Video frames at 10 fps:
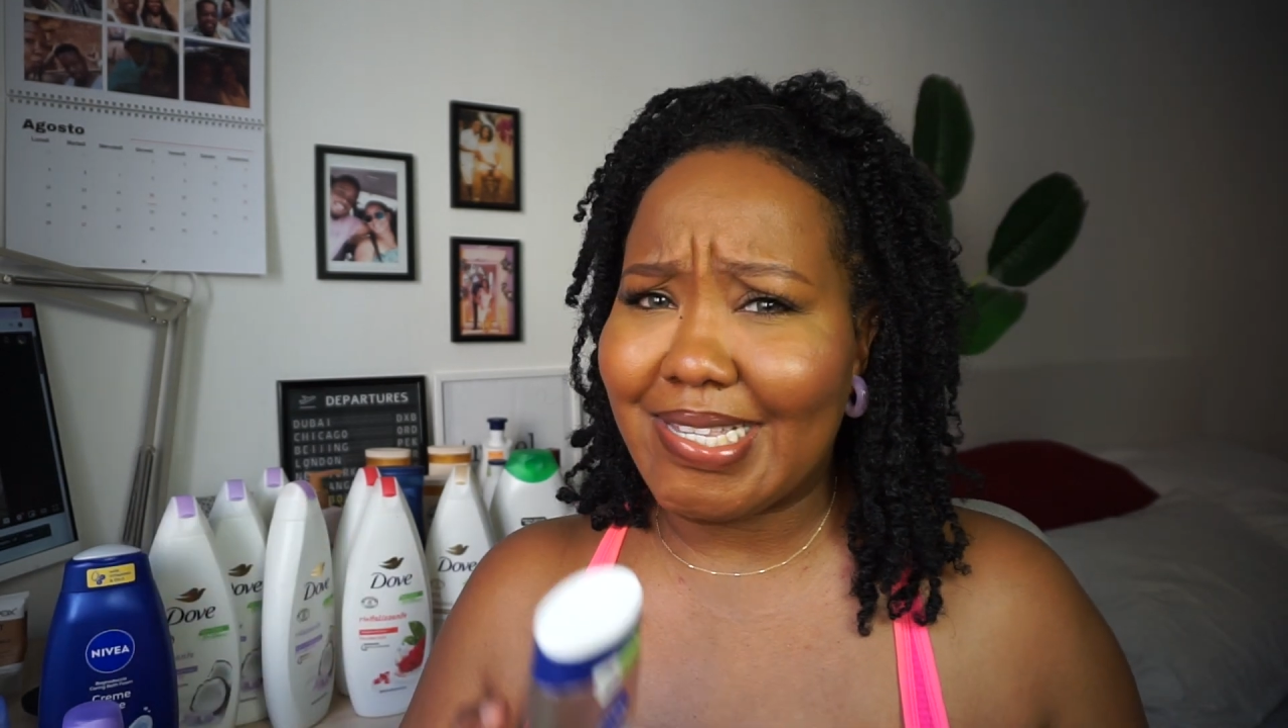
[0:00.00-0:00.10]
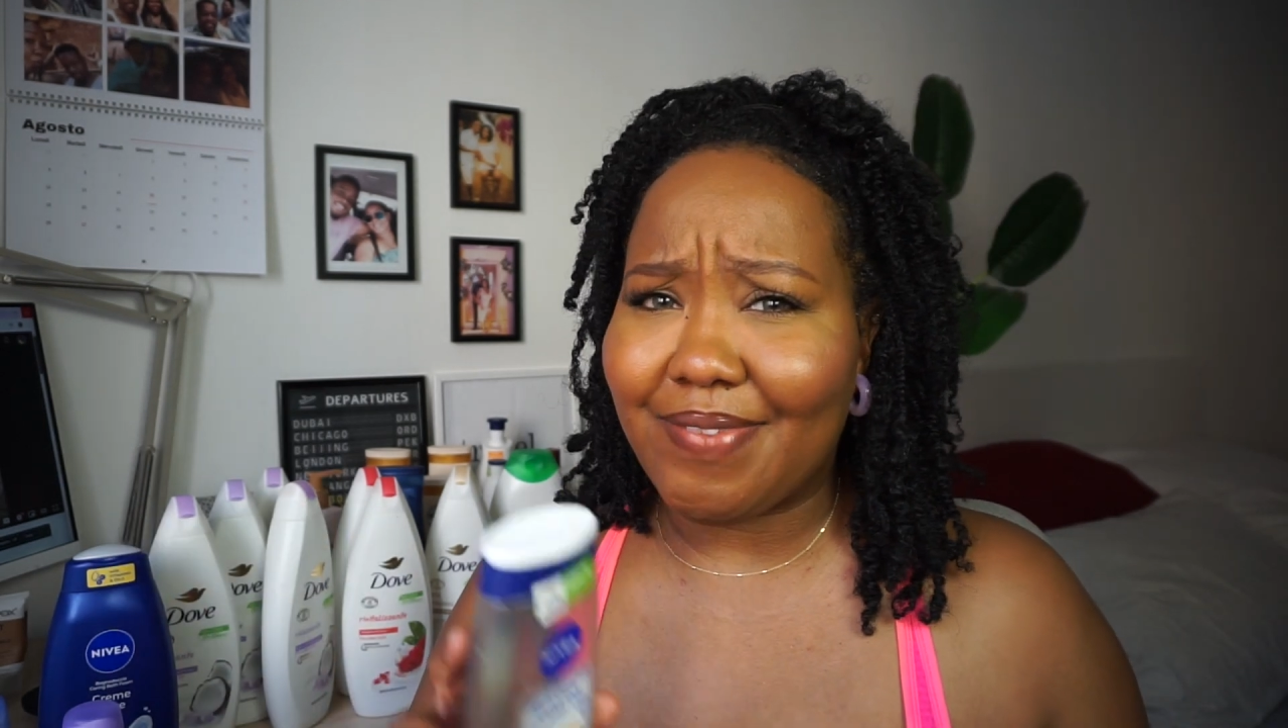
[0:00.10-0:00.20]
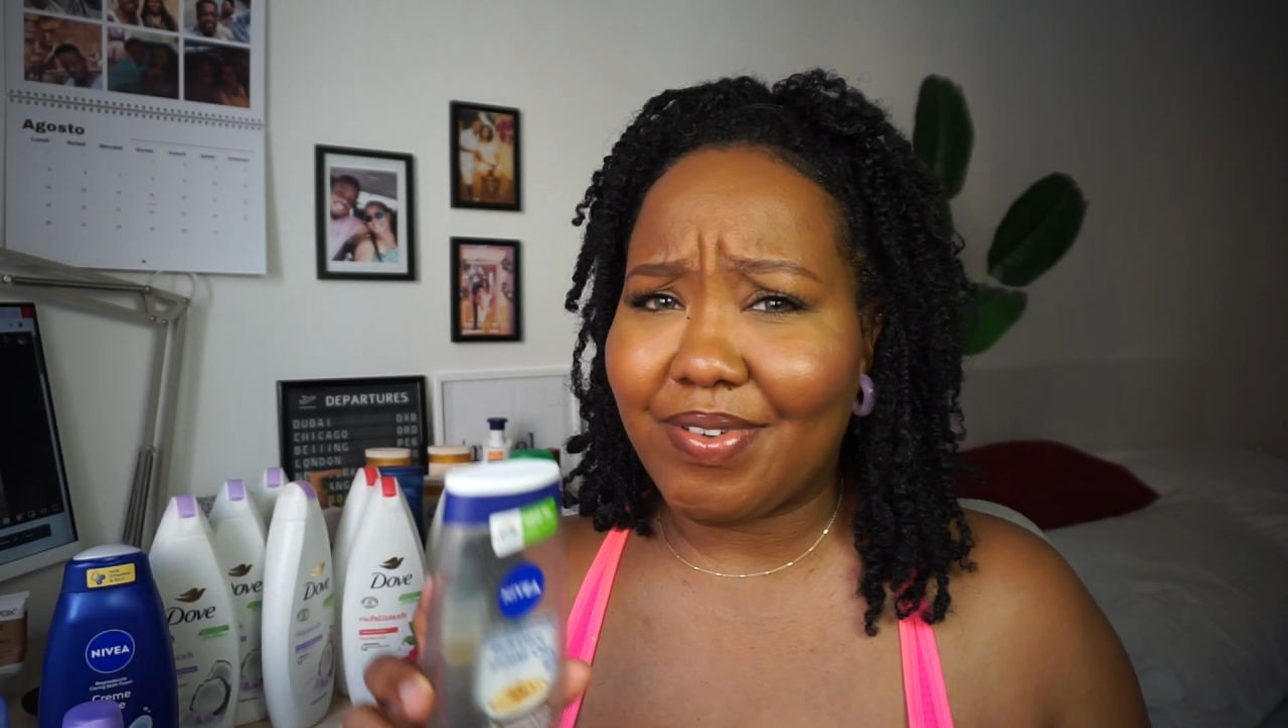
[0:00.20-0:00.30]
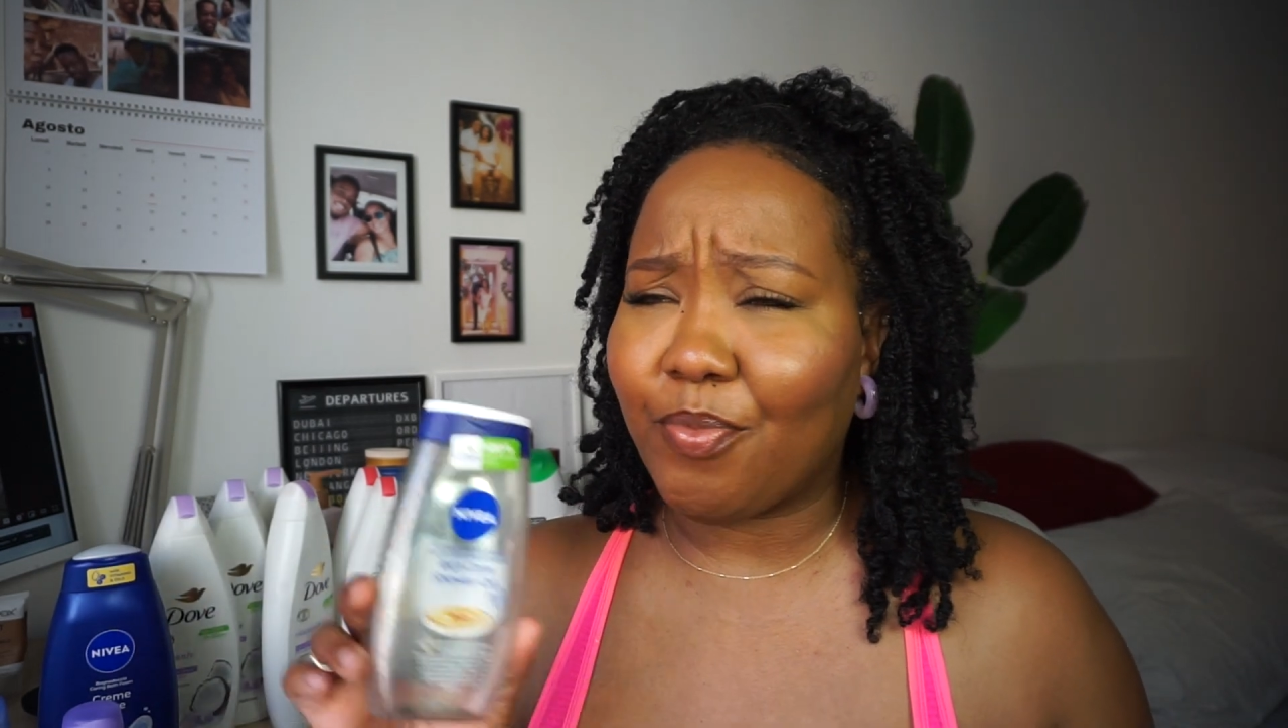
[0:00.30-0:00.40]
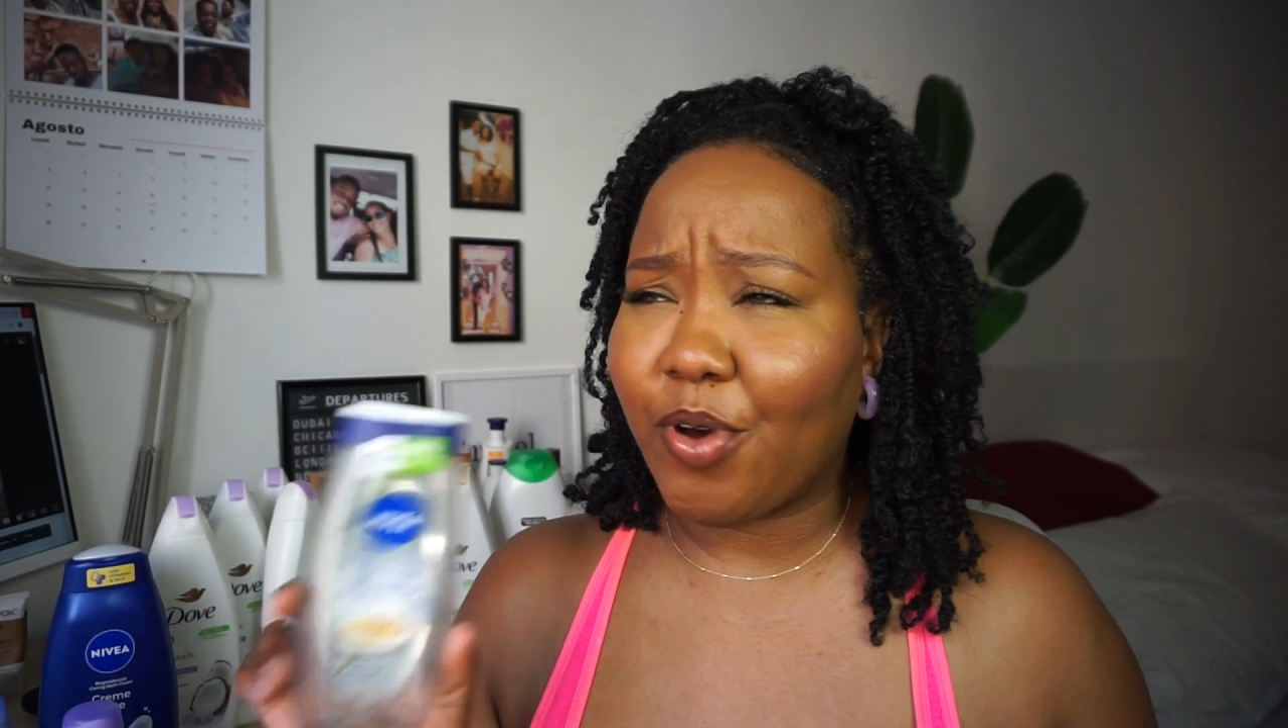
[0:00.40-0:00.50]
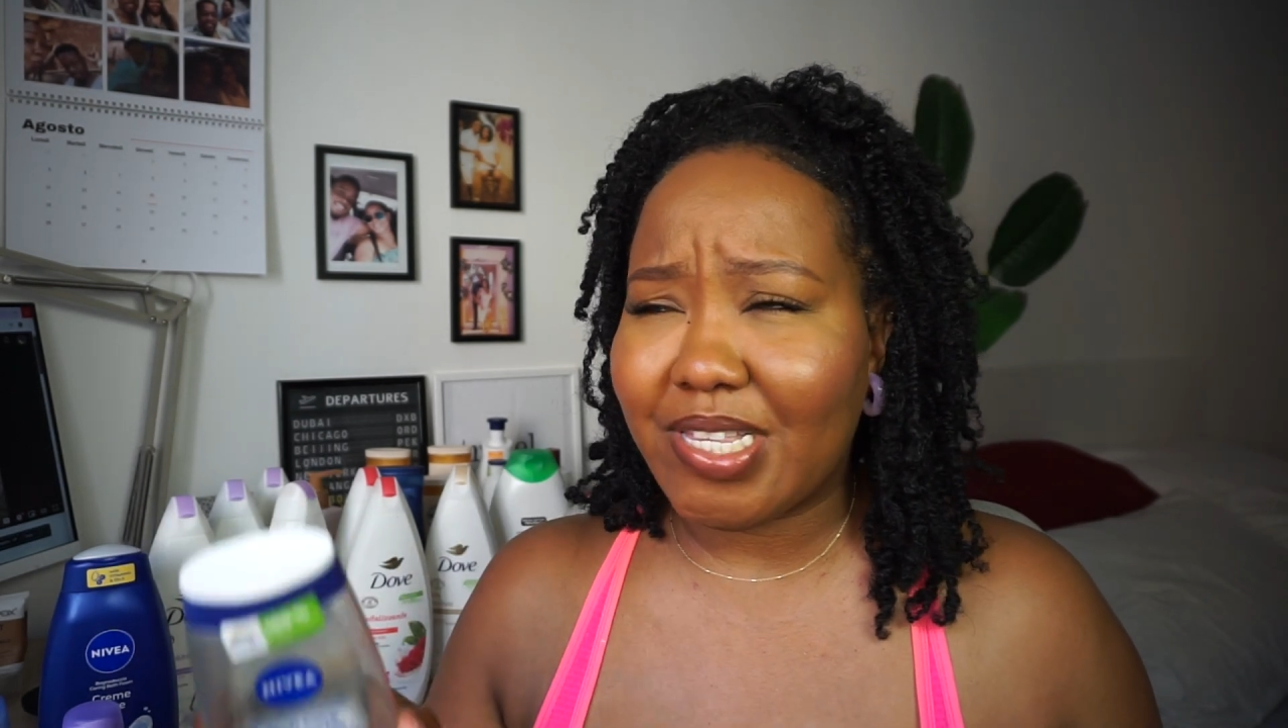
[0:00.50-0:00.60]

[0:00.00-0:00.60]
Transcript: have it more